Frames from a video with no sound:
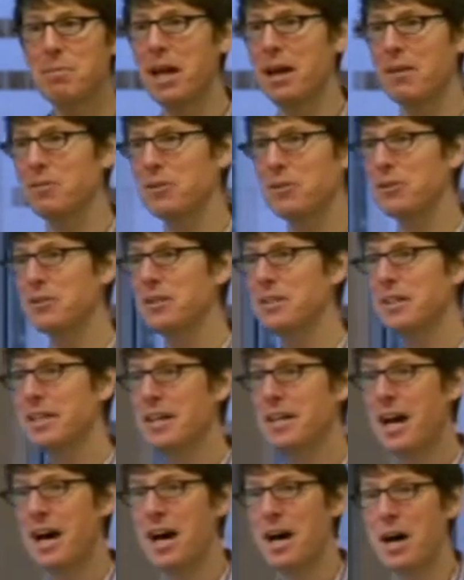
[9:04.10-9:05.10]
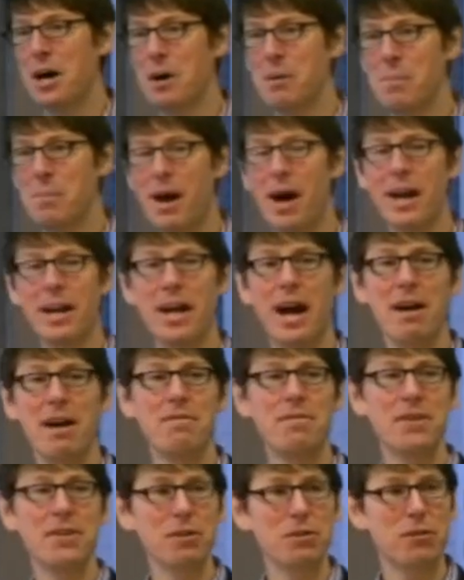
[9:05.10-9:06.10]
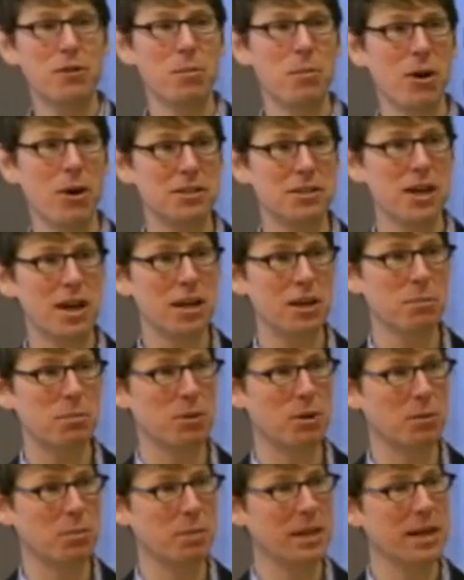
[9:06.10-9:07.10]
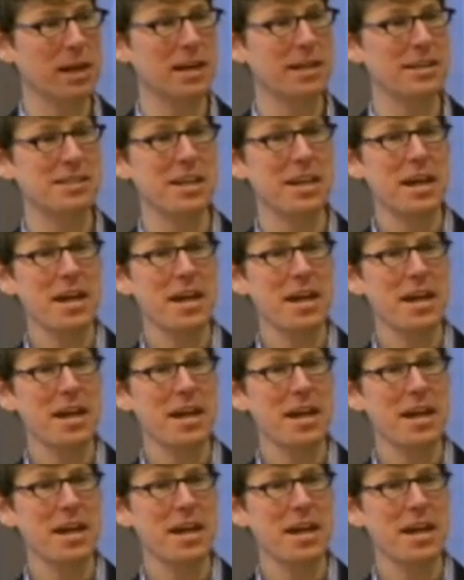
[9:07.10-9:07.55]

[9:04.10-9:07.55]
level, um, I, I feel for Mark Zuckerberg because